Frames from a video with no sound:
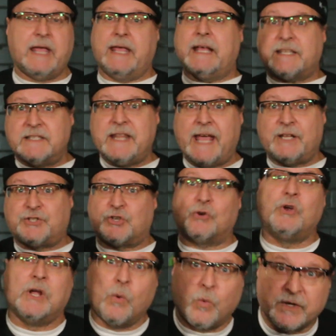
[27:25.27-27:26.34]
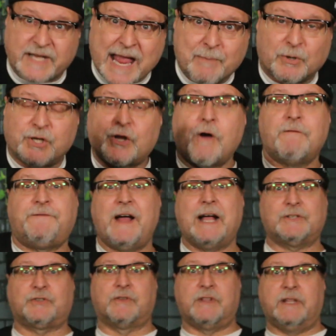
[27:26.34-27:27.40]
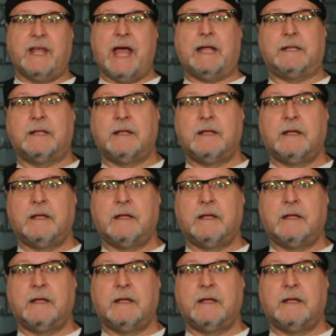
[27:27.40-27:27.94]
His nature was able to go faster than that.